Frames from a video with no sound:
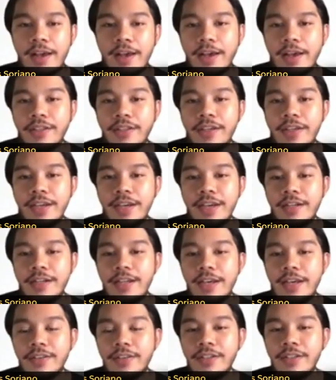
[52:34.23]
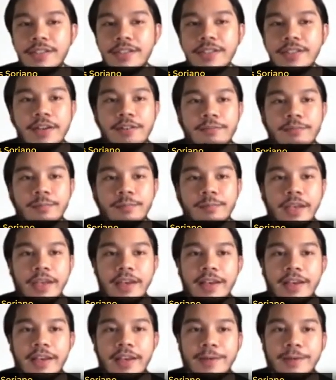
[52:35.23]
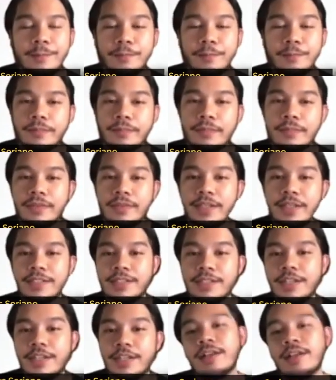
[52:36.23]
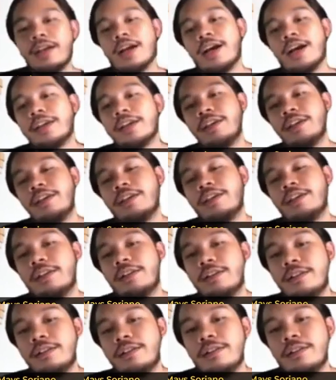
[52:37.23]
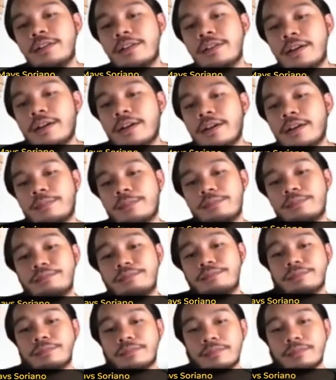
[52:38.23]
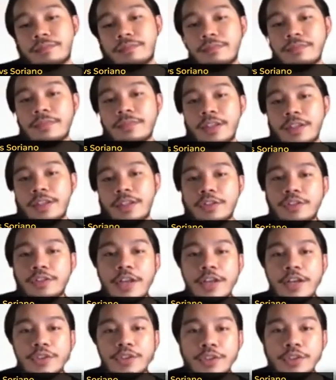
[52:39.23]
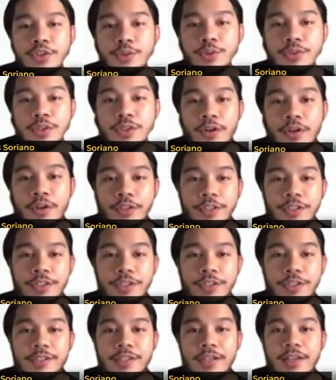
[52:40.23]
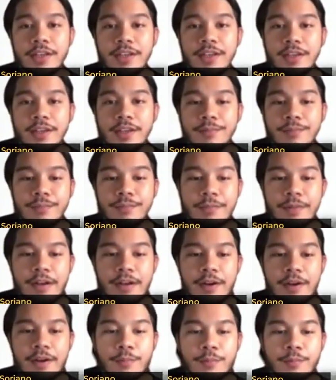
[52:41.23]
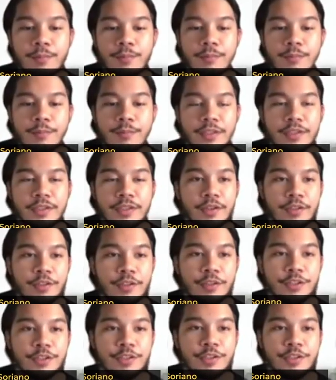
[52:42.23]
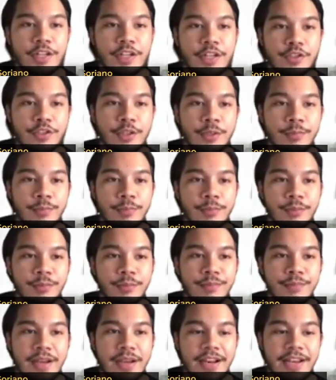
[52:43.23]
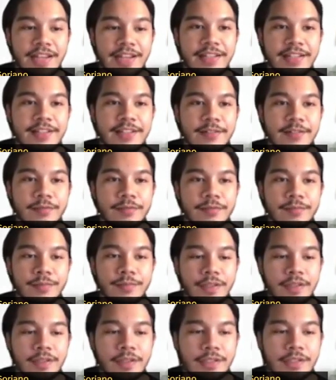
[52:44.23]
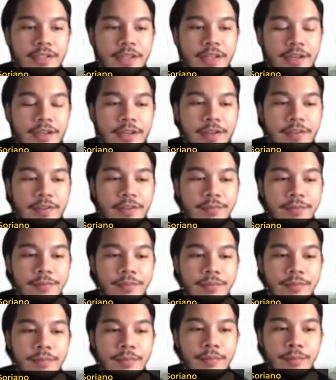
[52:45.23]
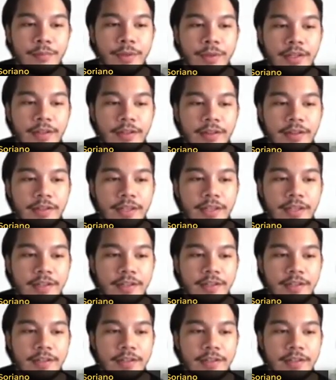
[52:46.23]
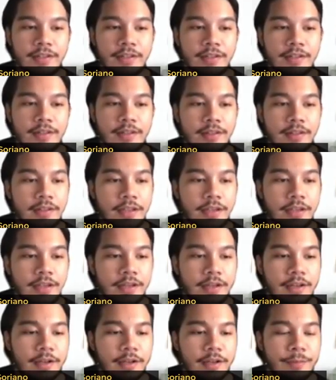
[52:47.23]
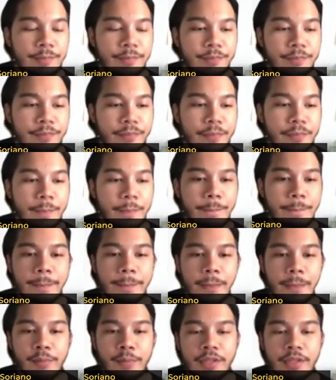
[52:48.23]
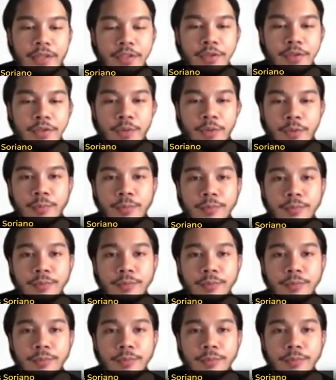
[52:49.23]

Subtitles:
I think I kind of like this now, and that's it. I can you can actually choose the colors, uh, what colors you can actually put behind, because what like a while ago